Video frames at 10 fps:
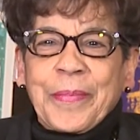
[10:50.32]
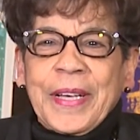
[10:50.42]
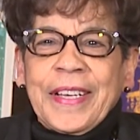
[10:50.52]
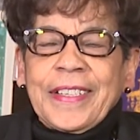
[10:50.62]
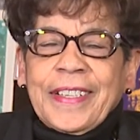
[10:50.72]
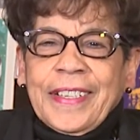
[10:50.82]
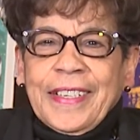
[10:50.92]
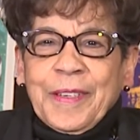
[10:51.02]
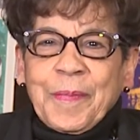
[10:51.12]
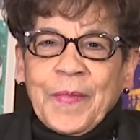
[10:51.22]
but,
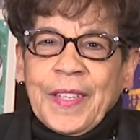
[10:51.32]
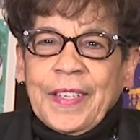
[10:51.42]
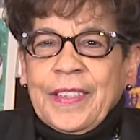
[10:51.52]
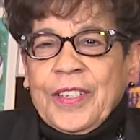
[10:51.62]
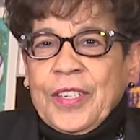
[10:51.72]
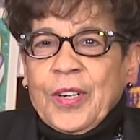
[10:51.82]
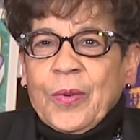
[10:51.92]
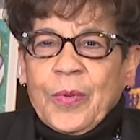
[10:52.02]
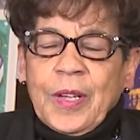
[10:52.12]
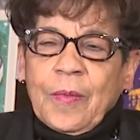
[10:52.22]
uh, you
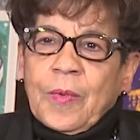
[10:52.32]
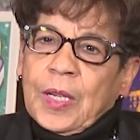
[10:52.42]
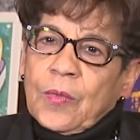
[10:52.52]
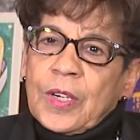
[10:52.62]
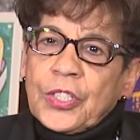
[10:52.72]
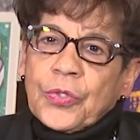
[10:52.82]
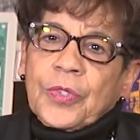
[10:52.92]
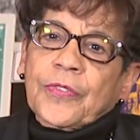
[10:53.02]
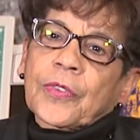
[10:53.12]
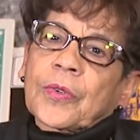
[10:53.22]
know, it, it was
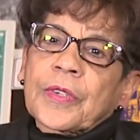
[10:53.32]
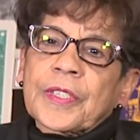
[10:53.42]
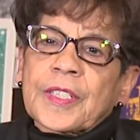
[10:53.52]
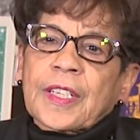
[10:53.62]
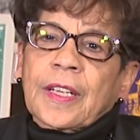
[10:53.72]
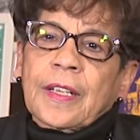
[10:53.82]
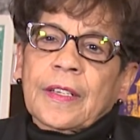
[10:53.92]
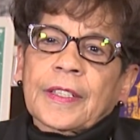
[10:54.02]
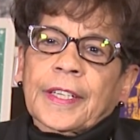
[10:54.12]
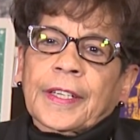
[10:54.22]
three floors
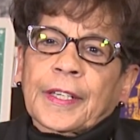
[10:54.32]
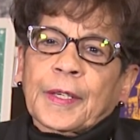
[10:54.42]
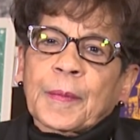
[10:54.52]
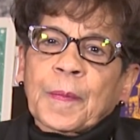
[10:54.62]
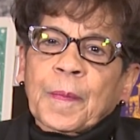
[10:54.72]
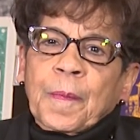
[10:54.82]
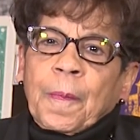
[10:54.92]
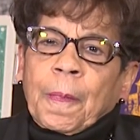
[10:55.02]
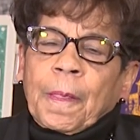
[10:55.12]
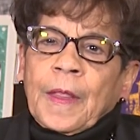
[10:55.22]
and um,
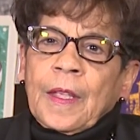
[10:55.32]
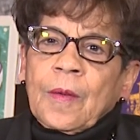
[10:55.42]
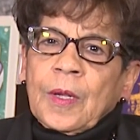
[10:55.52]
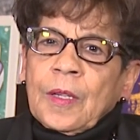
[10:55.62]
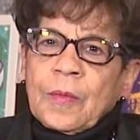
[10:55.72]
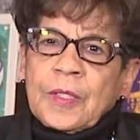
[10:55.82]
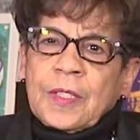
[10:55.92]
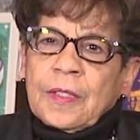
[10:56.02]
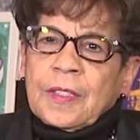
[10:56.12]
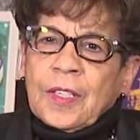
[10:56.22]
it, it
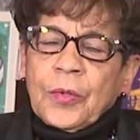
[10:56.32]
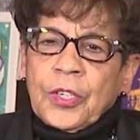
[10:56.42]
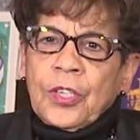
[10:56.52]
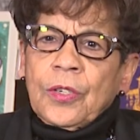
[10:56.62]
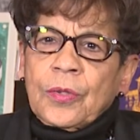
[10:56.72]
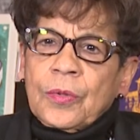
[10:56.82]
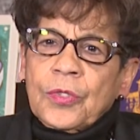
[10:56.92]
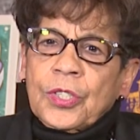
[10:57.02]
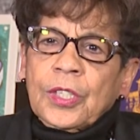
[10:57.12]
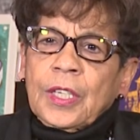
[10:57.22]
was so
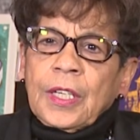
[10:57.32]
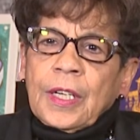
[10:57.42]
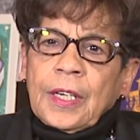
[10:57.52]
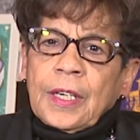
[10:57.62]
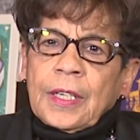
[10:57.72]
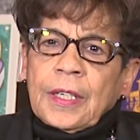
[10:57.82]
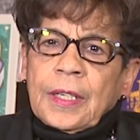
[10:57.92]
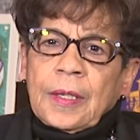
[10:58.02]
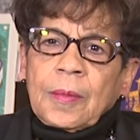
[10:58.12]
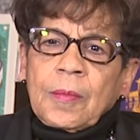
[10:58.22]
huge.
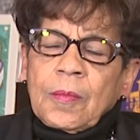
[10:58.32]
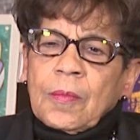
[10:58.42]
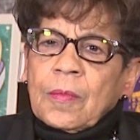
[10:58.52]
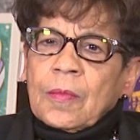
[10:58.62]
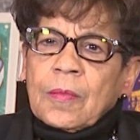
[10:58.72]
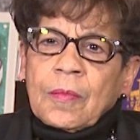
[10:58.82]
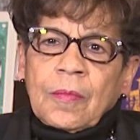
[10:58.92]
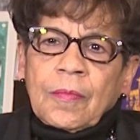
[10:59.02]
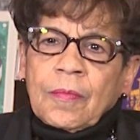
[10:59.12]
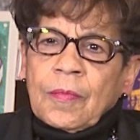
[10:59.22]
Um,
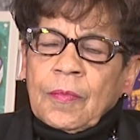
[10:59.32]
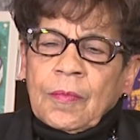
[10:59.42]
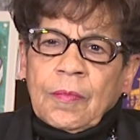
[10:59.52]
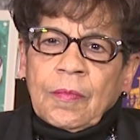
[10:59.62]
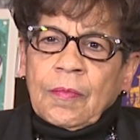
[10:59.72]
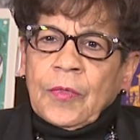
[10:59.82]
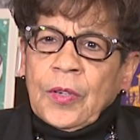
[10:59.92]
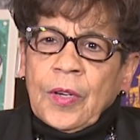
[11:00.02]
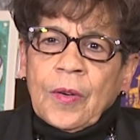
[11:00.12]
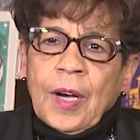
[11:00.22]
you
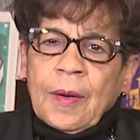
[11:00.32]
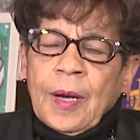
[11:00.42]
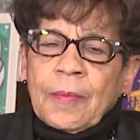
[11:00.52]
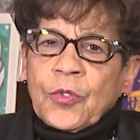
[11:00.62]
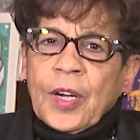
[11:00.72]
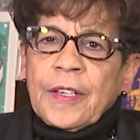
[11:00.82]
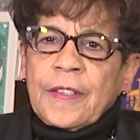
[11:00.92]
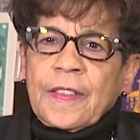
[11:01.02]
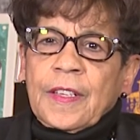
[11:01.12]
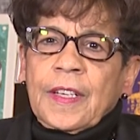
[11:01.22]
know, I, I'm trying to
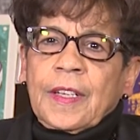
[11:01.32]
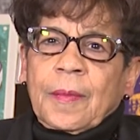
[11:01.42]
think